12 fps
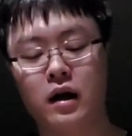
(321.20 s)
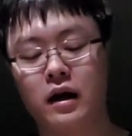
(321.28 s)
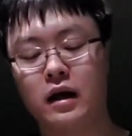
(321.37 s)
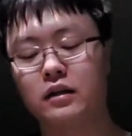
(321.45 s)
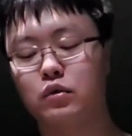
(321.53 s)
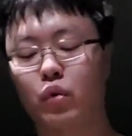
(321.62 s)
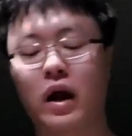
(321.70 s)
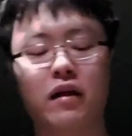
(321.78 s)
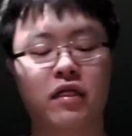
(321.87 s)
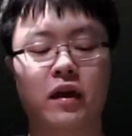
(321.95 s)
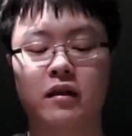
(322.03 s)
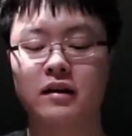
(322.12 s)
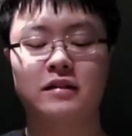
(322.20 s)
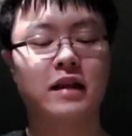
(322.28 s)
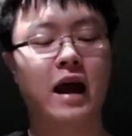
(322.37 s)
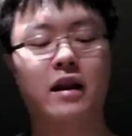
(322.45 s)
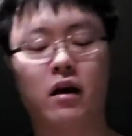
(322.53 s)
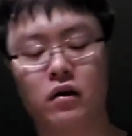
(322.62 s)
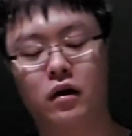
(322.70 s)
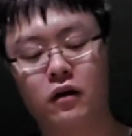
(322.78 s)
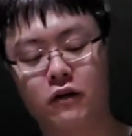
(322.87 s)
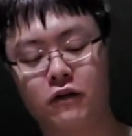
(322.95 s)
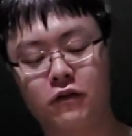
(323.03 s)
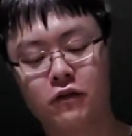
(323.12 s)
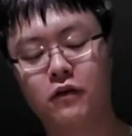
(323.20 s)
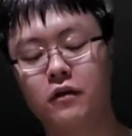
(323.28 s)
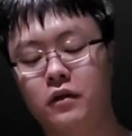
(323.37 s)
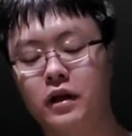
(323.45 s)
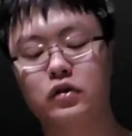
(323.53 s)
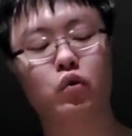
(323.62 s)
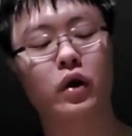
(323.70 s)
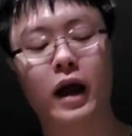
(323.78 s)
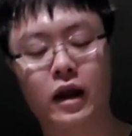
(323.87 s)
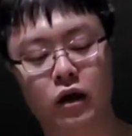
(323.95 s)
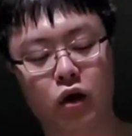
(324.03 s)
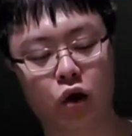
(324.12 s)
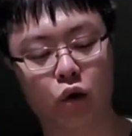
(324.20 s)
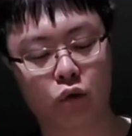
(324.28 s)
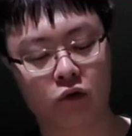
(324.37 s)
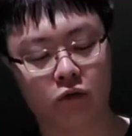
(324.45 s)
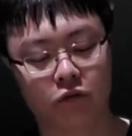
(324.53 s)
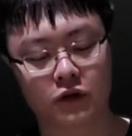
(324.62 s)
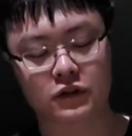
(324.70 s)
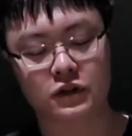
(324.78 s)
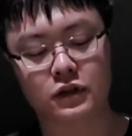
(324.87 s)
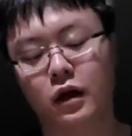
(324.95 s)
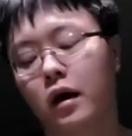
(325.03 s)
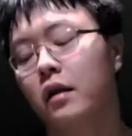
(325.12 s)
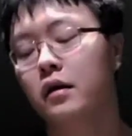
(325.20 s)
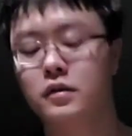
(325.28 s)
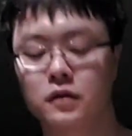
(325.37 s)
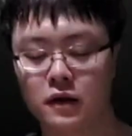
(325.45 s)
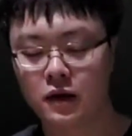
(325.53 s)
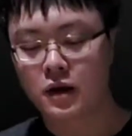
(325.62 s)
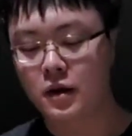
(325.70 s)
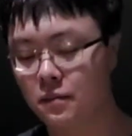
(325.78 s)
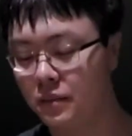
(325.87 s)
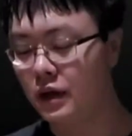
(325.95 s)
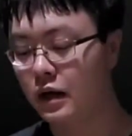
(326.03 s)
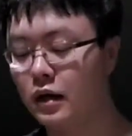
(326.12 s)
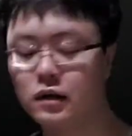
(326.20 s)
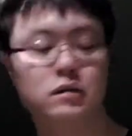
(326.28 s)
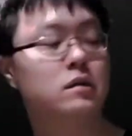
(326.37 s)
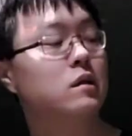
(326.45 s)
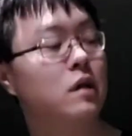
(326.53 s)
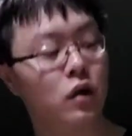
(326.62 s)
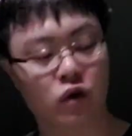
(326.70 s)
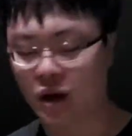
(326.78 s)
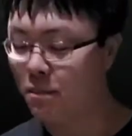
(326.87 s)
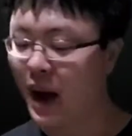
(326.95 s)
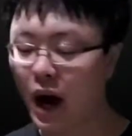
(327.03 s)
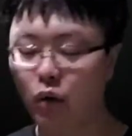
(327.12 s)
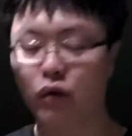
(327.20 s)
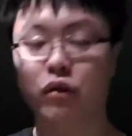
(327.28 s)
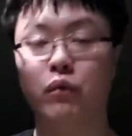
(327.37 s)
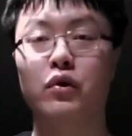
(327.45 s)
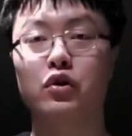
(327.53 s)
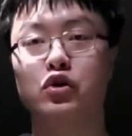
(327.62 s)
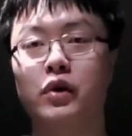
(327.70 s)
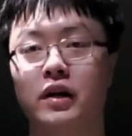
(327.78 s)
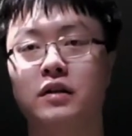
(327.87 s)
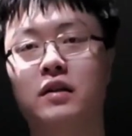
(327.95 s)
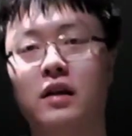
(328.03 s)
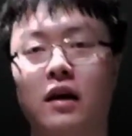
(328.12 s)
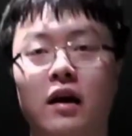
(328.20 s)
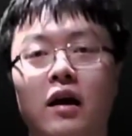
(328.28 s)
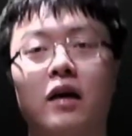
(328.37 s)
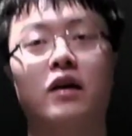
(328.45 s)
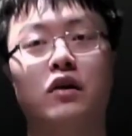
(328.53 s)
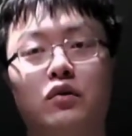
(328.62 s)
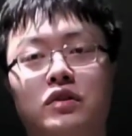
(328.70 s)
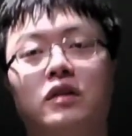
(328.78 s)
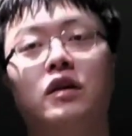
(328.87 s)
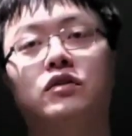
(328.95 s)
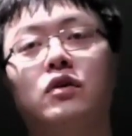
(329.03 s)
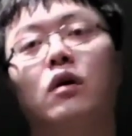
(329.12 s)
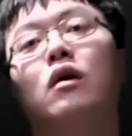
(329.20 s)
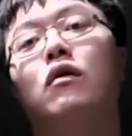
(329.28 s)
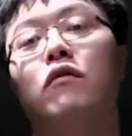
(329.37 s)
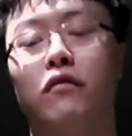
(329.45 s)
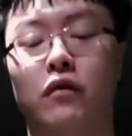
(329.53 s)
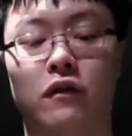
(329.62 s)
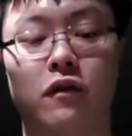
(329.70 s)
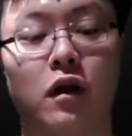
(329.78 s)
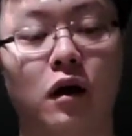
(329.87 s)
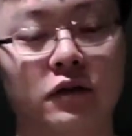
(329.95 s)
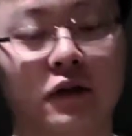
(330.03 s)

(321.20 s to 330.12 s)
is what I think the standout of this organic yo-yo versus the others, because you can power through your tricks using this yo-yo for a long